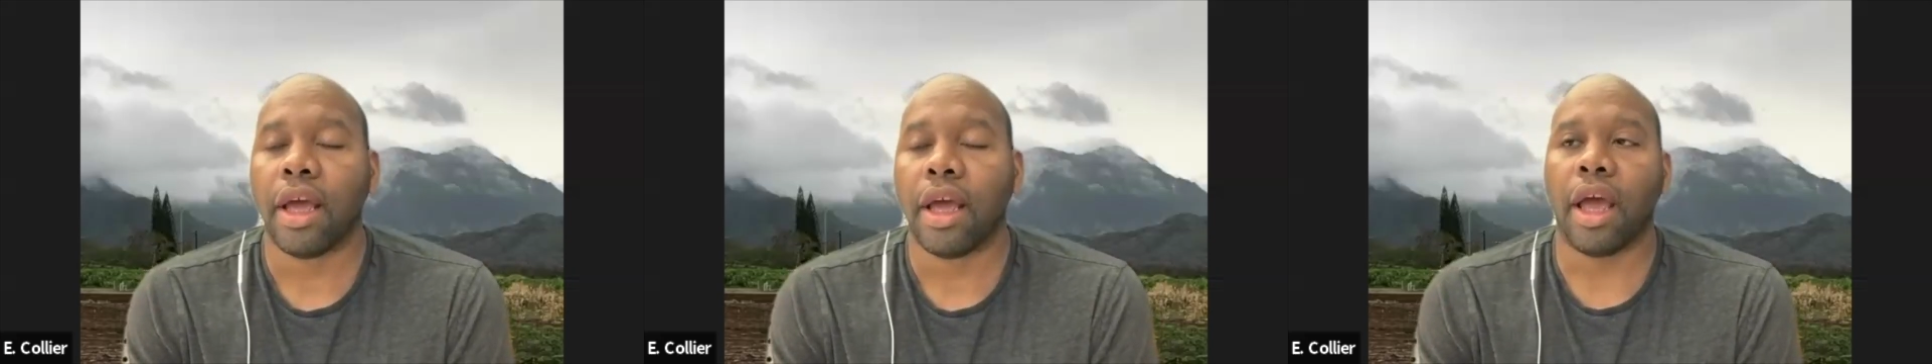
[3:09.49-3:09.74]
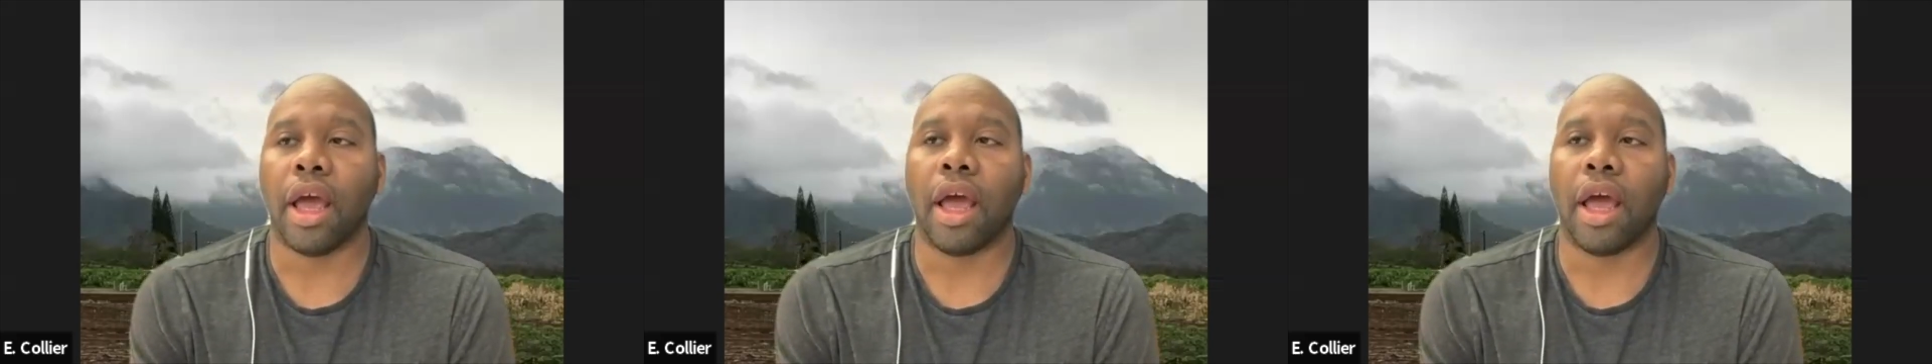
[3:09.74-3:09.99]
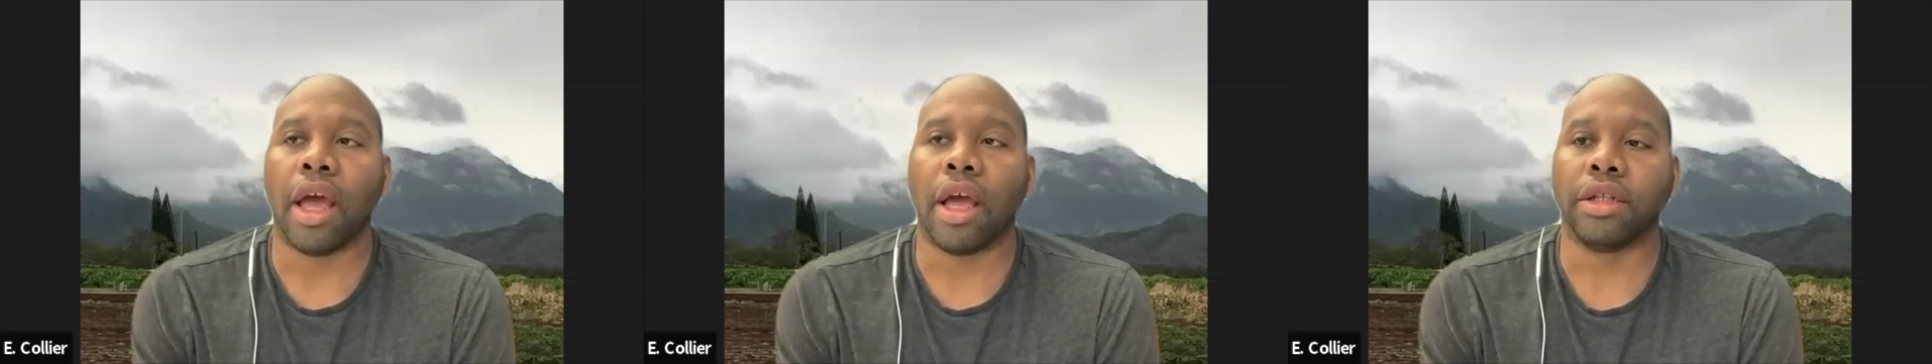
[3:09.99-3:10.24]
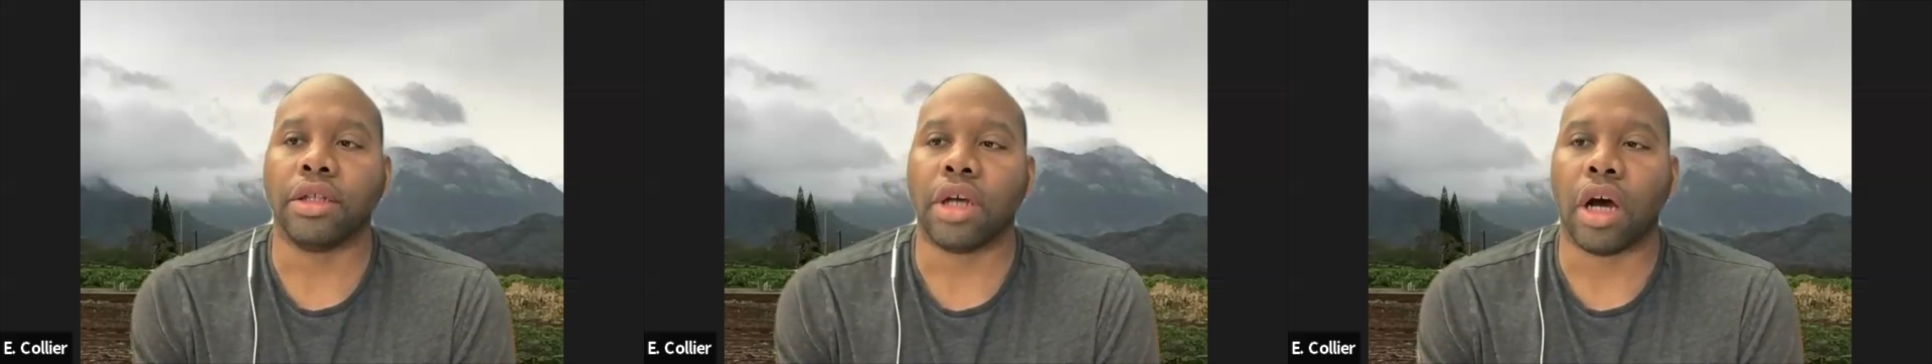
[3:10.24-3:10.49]

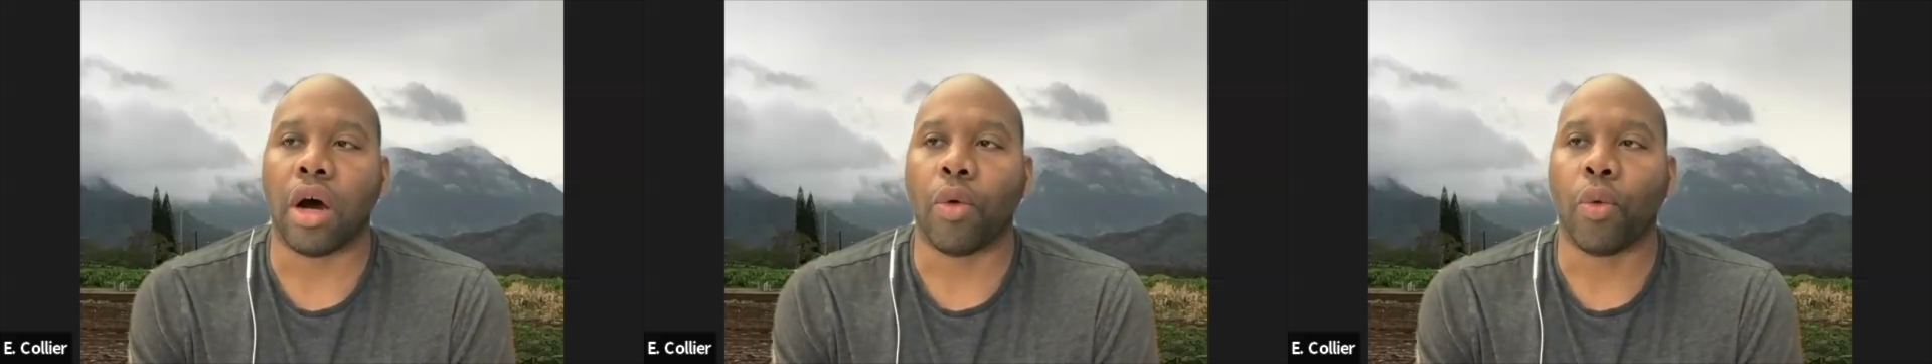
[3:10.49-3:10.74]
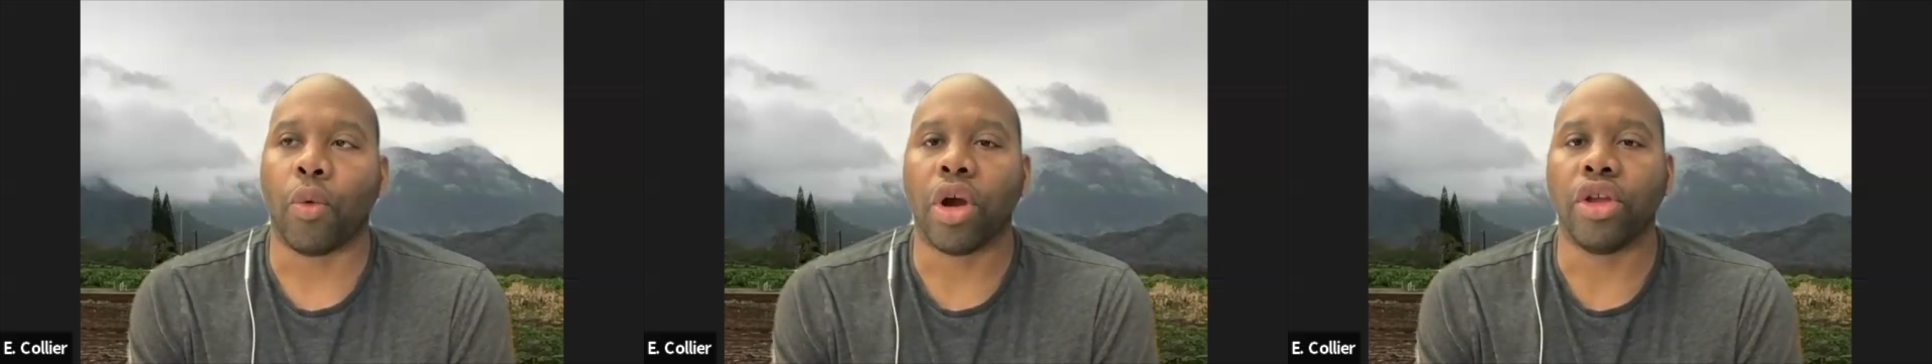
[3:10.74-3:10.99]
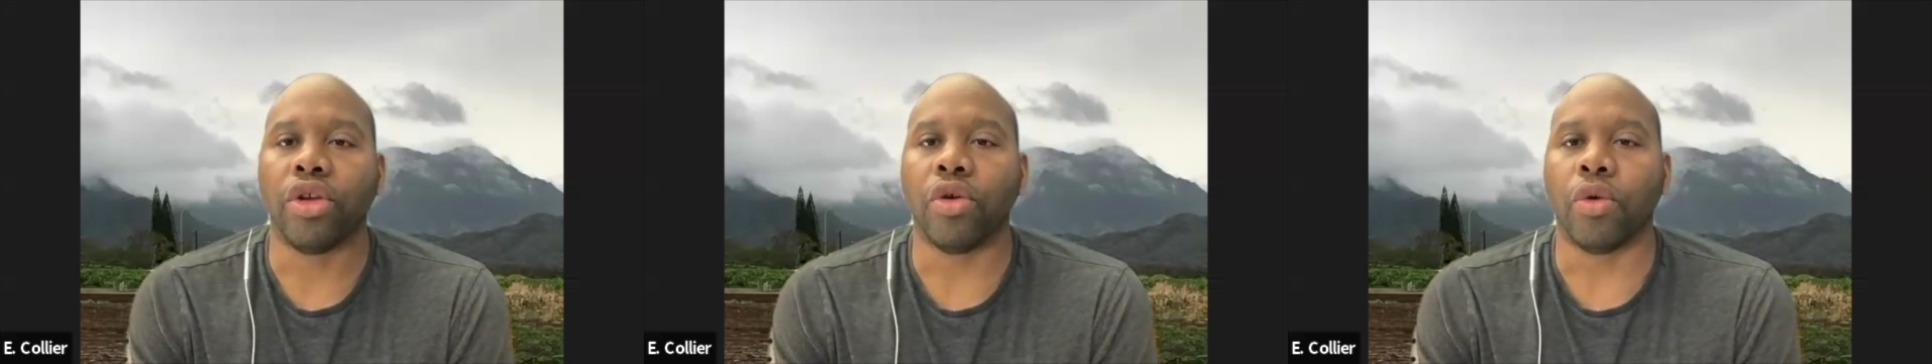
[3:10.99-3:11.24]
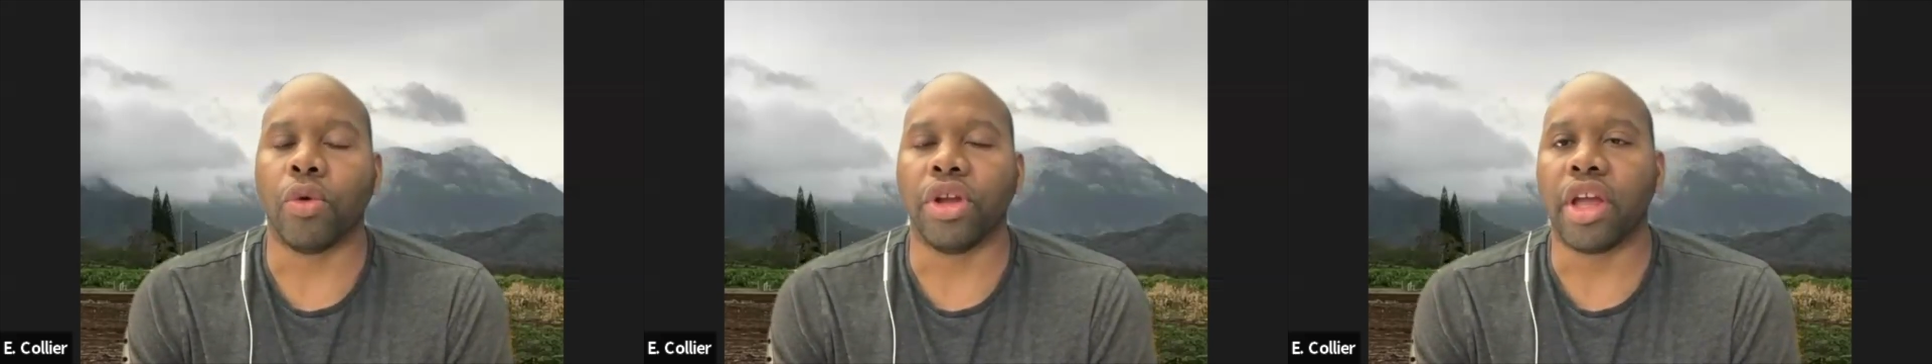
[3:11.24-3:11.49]
and where
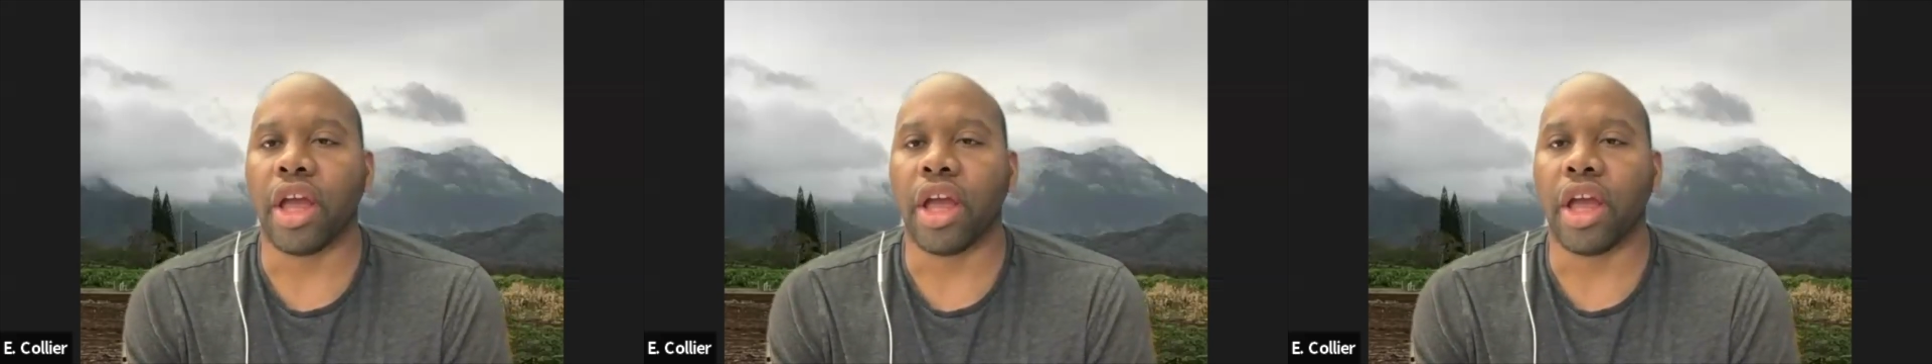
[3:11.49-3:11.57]
you